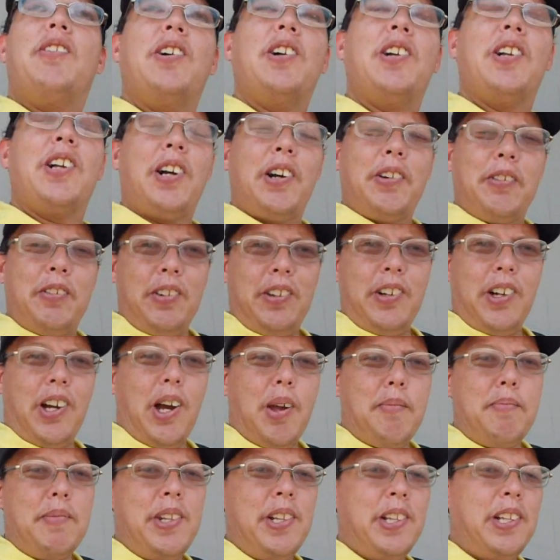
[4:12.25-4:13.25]
well, I went,
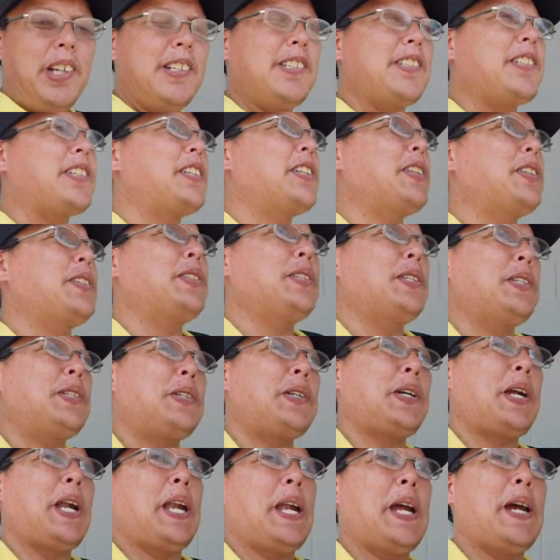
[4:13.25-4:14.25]
I'm in Las
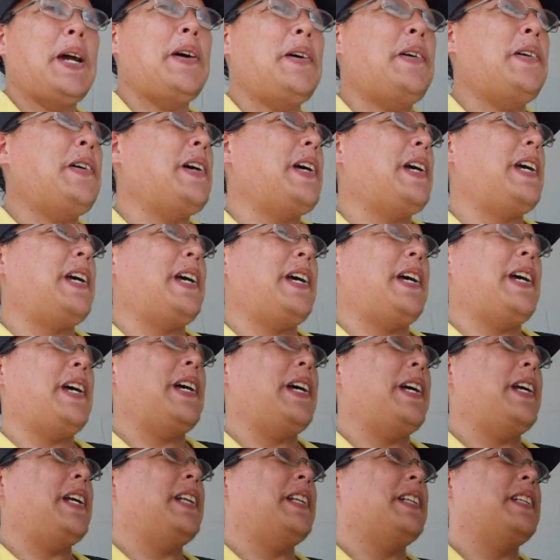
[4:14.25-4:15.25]
Cruces right now,
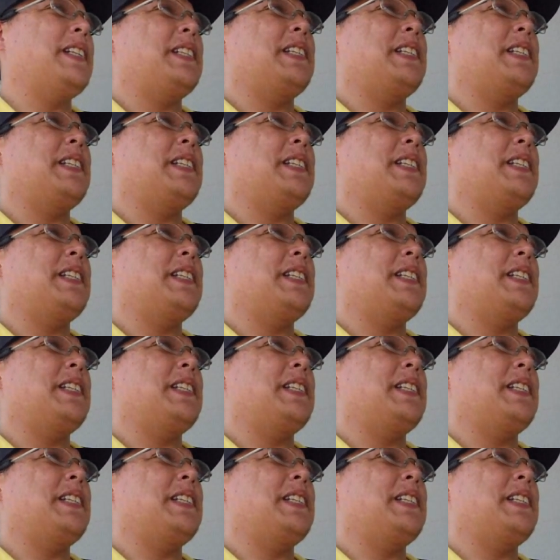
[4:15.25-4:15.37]
and